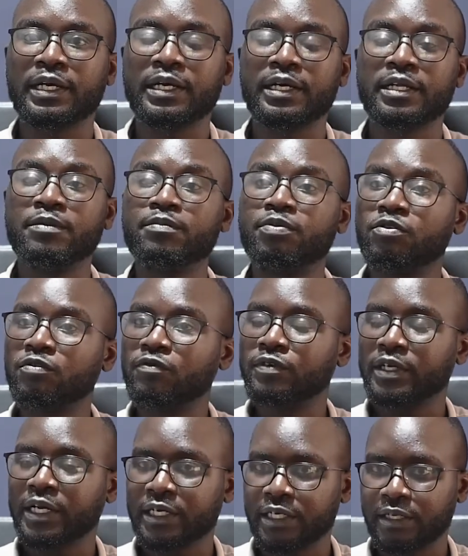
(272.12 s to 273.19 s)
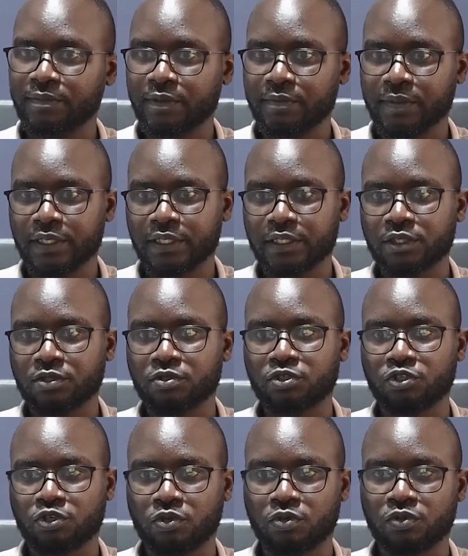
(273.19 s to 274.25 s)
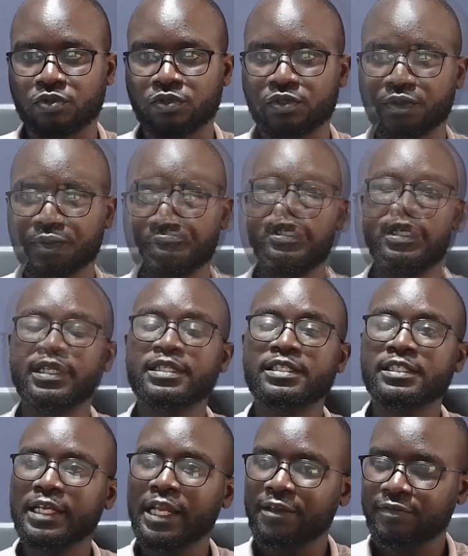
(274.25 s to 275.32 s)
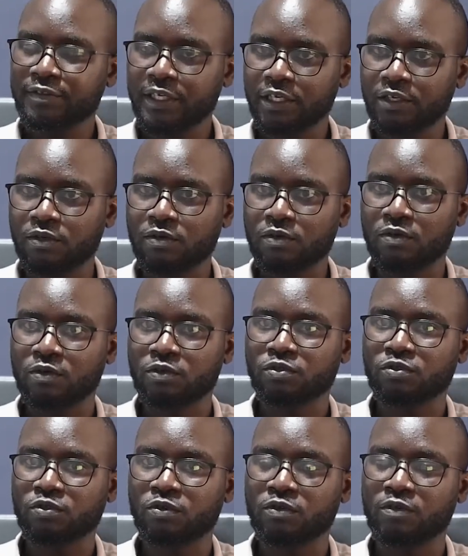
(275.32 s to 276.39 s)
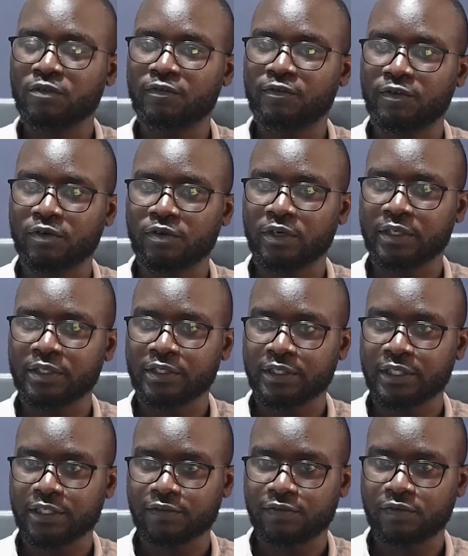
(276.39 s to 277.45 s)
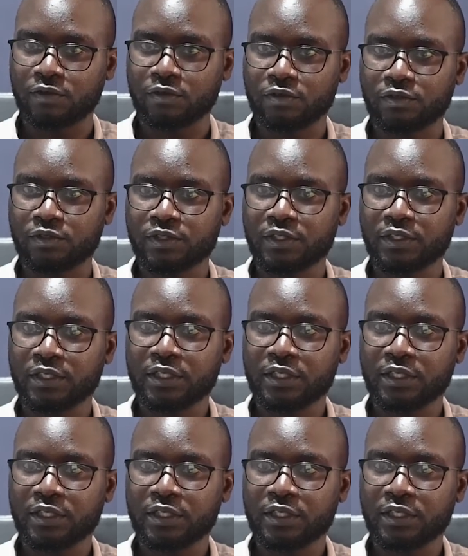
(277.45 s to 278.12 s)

improved and implemented the controls. Its life cycle also is as follows.